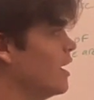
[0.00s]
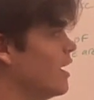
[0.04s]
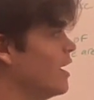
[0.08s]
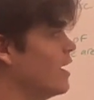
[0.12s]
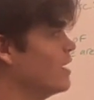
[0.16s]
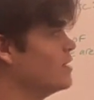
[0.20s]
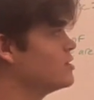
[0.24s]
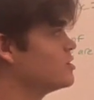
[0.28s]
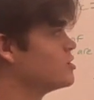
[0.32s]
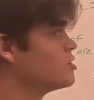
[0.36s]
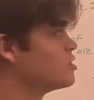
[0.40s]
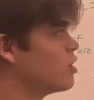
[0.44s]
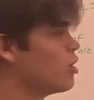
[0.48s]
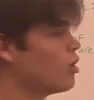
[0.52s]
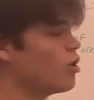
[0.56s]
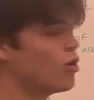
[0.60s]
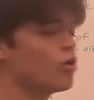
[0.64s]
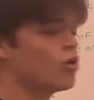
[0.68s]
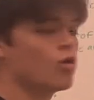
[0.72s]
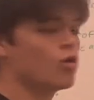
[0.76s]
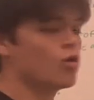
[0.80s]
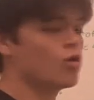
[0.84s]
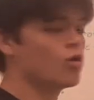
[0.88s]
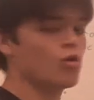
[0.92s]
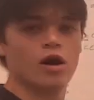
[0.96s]
And
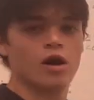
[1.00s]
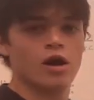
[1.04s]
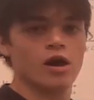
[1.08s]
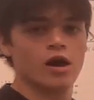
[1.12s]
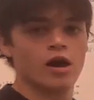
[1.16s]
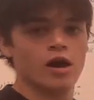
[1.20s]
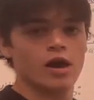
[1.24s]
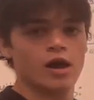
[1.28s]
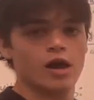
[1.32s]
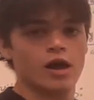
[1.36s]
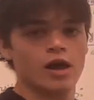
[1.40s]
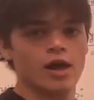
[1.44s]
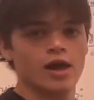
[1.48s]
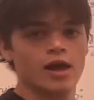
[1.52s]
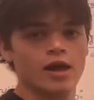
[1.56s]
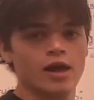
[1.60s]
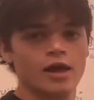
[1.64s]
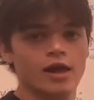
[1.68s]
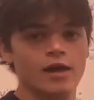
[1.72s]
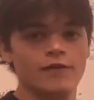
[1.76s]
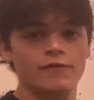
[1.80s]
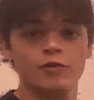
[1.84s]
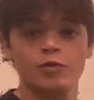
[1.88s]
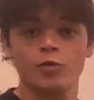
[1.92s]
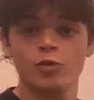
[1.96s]
so
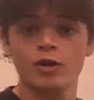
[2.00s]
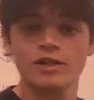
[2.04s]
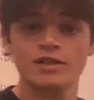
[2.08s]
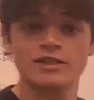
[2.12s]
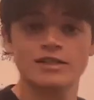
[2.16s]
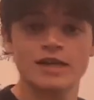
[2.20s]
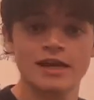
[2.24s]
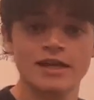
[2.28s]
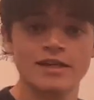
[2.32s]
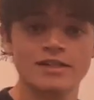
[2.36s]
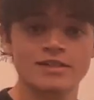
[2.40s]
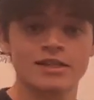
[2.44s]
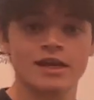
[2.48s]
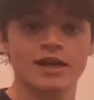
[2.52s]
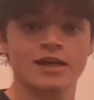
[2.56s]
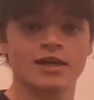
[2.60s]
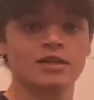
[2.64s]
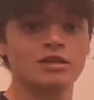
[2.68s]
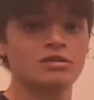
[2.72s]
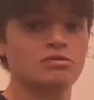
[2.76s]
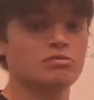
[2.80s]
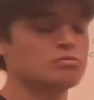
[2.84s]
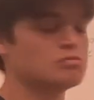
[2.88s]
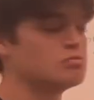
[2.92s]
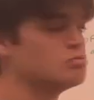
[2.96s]
if you want to take a
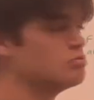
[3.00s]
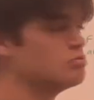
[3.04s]
second,